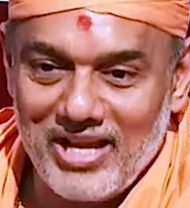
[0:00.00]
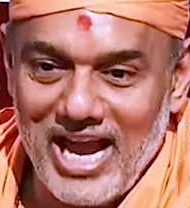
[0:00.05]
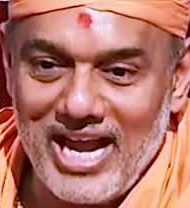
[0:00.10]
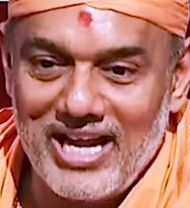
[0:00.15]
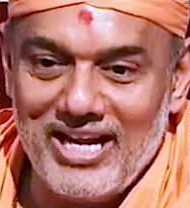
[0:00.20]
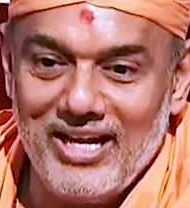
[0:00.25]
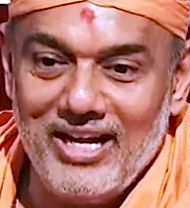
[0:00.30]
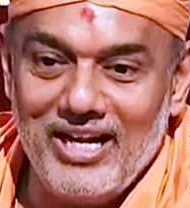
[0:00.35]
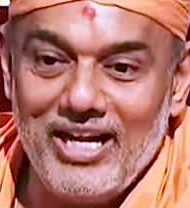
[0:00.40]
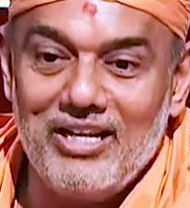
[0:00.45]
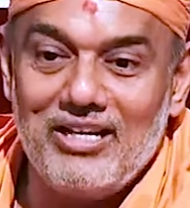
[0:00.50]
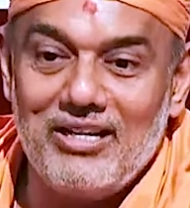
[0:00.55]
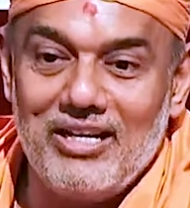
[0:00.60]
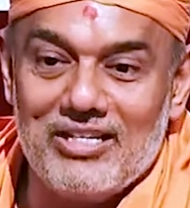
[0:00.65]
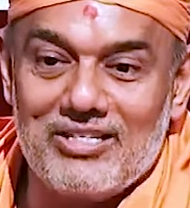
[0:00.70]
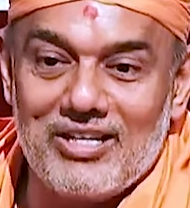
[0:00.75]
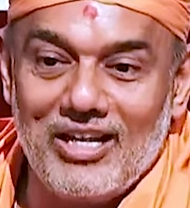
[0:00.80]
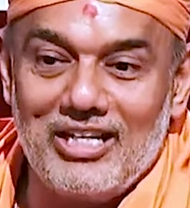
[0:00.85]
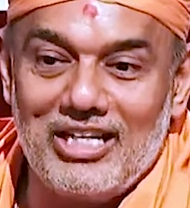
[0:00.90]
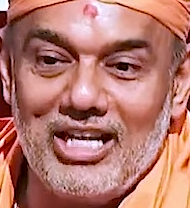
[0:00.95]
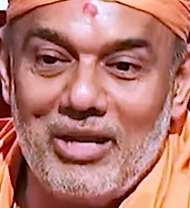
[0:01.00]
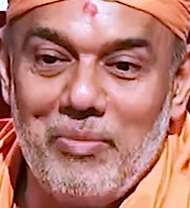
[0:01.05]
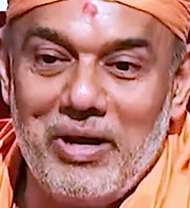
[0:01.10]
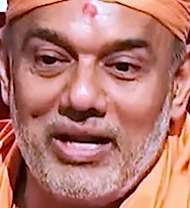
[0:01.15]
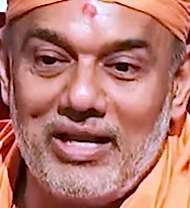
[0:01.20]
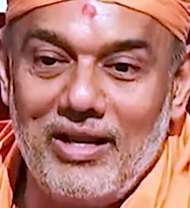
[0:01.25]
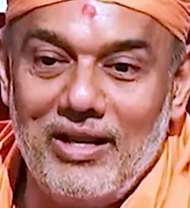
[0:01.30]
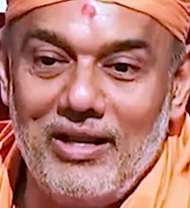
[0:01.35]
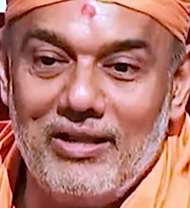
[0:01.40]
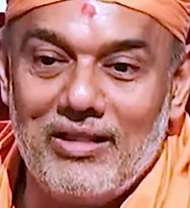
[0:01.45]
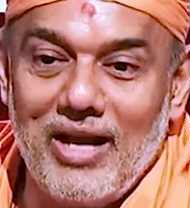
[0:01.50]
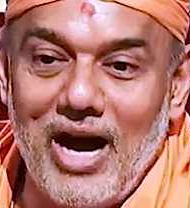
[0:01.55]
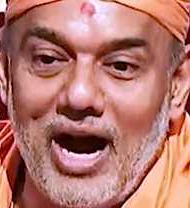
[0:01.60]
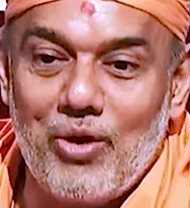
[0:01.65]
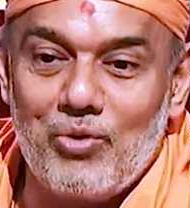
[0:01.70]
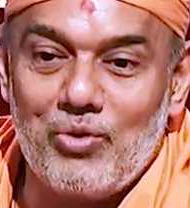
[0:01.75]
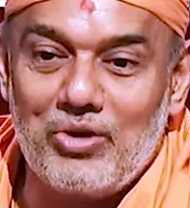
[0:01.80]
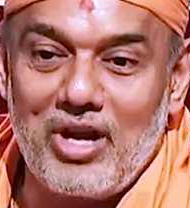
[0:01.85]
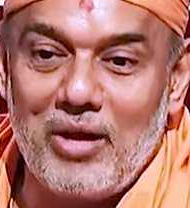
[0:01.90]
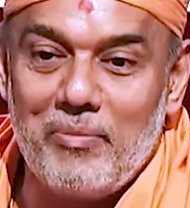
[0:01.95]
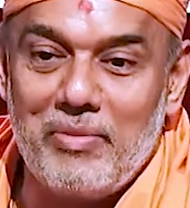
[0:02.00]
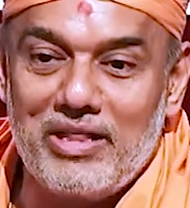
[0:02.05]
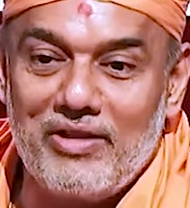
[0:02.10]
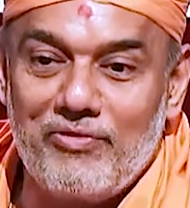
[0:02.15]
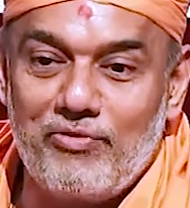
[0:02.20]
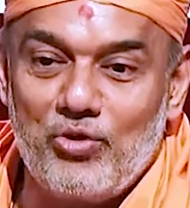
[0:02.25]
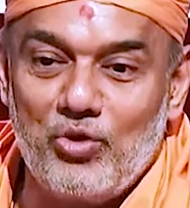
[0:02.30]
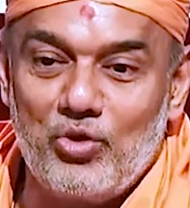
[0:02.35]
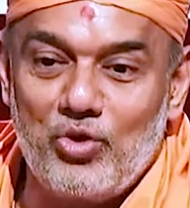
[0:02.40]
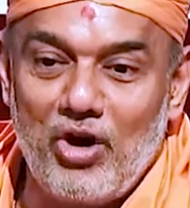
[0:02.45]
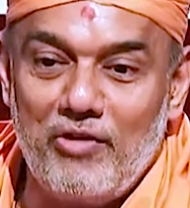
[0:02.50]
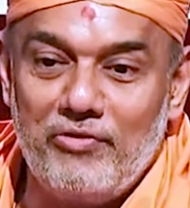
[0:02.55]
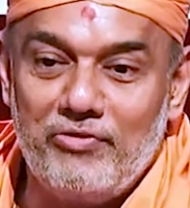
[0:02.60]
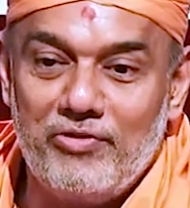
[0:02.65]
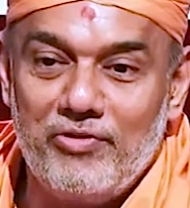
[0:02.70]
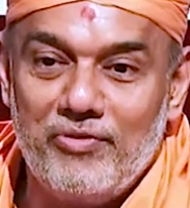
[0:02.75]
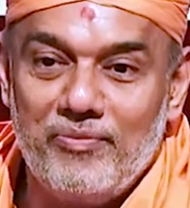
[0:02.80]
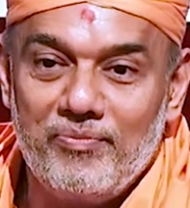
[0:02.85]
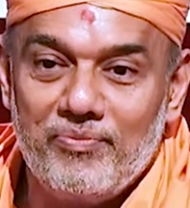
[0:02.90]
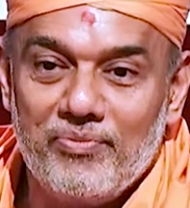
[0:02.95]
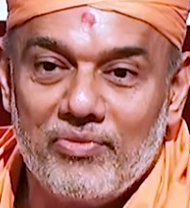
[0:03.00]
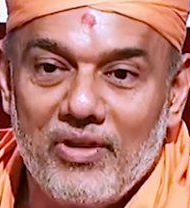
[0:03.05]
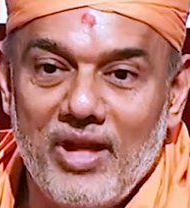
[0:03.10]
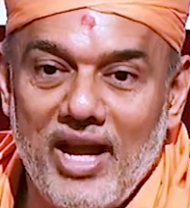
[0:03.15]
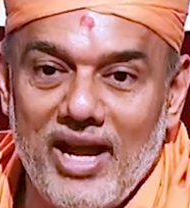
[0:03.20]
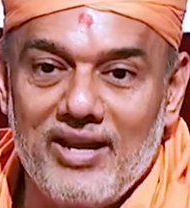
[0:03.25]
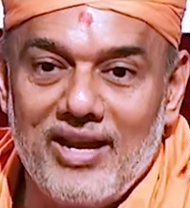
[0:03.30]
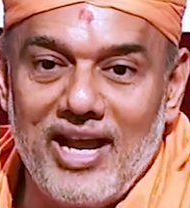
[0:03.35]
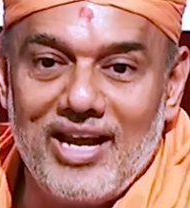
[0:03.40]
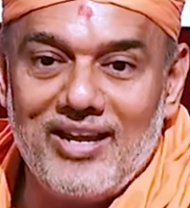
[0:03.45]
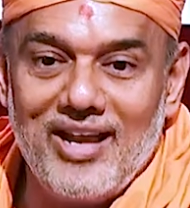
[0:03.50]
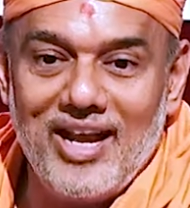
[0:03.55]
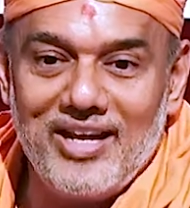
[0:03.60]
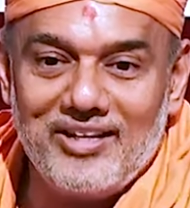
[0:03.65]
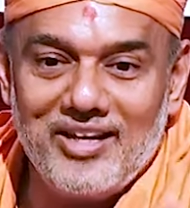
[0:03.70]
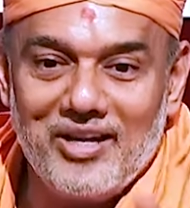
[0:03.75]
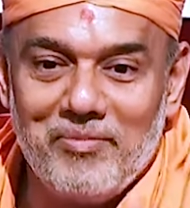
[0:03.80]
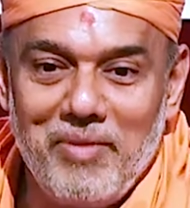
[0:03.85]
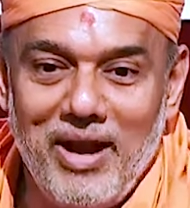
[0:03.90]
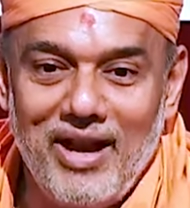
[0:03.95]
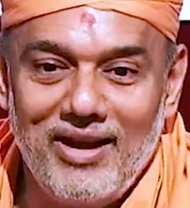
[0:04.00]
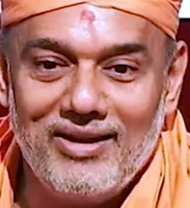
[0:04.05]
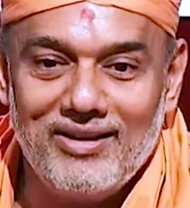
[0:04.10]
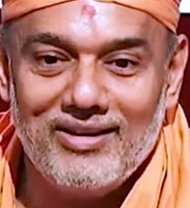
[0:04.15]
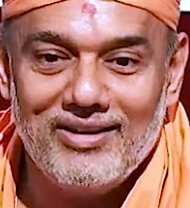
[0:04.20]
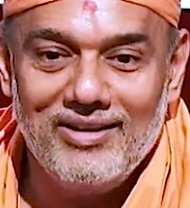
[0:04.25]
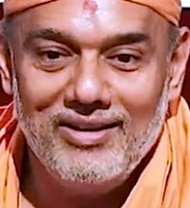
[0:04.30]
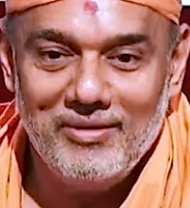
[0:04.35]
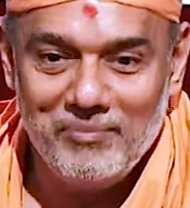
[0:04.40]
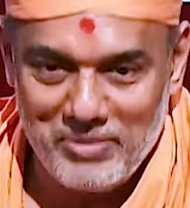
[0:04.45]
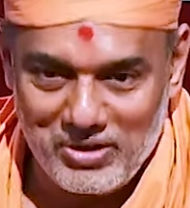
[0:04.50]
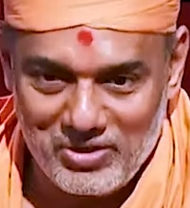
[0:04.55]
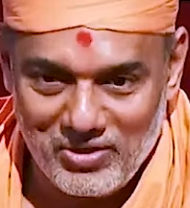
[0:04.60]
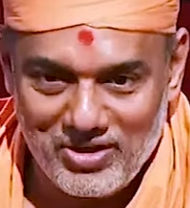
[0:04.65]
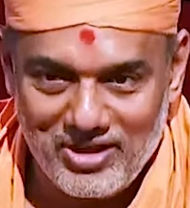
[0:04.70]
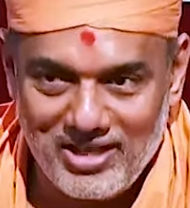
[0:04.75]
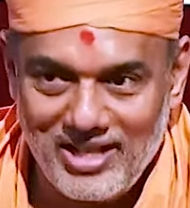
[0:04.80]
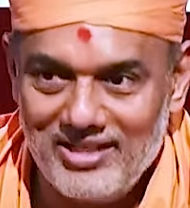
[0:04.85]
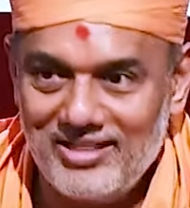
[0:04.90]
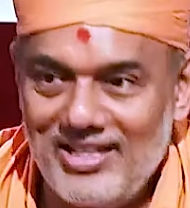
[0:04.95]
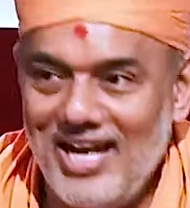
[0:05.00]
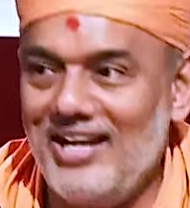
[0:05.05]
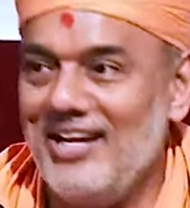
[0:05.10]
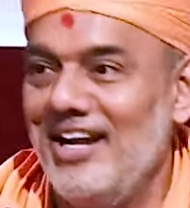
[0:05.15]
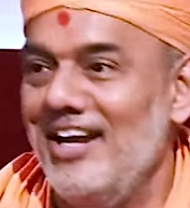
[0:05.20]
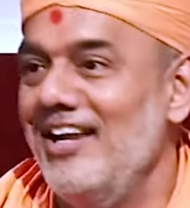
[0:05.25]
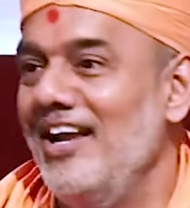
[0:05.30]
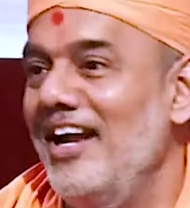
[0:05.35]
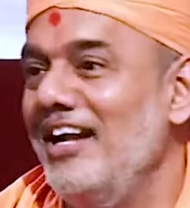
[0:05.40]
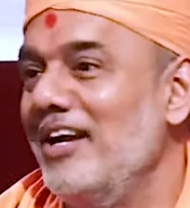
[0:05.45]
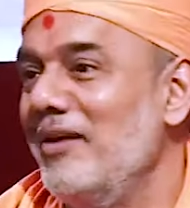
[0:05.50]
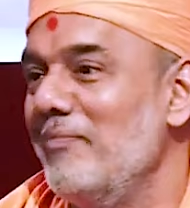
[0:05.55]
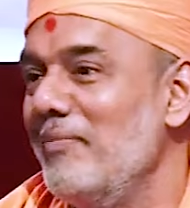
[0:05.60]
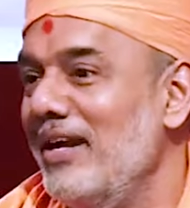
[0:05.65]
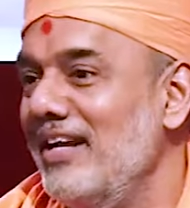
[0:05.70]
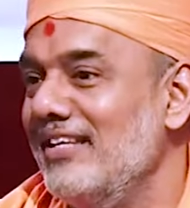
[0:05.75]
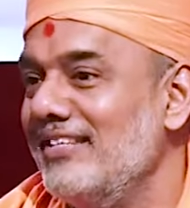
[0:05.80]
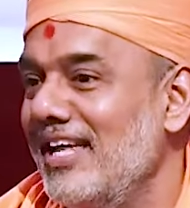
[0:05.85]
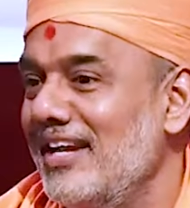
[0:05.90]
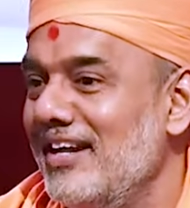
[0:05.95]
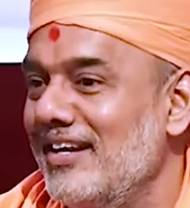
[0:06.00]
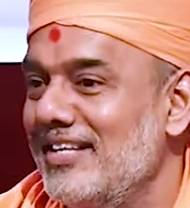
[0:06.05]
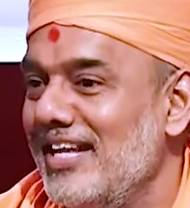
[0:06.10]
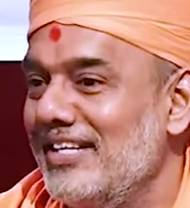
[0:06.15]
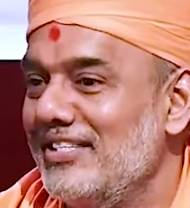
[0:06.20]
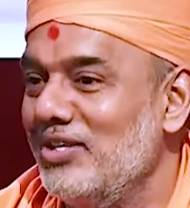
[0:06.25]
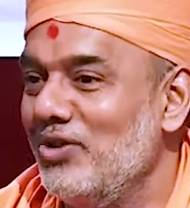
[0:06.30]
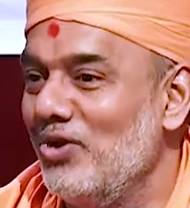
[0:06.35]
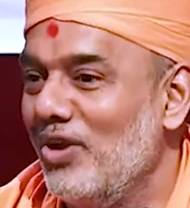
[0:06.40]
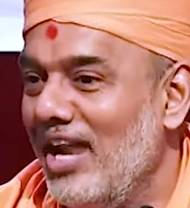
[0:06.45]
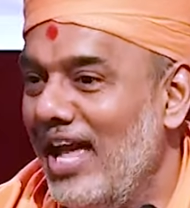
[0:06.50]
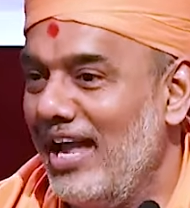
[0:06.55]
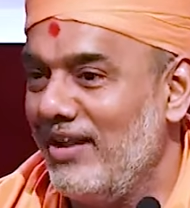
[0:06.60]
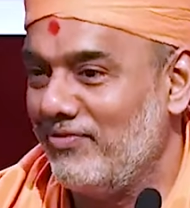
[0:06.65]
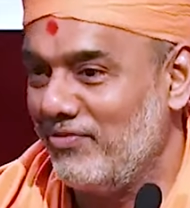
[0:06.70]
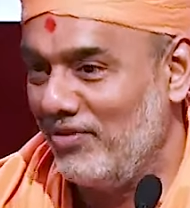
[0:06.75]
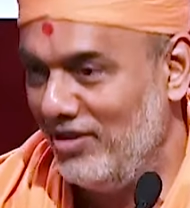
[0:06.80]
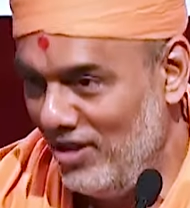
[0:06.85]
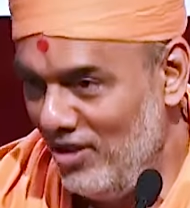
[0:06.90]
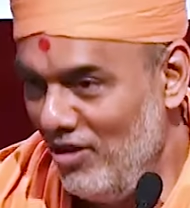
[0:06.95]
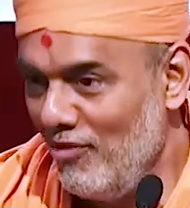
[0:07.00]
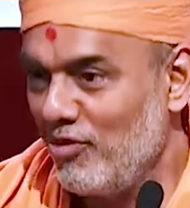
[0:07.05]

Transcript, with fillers: And it is ultimately the outcome and the fruit of an enlightened mind. Because, and that enlightened mind is energizing your life.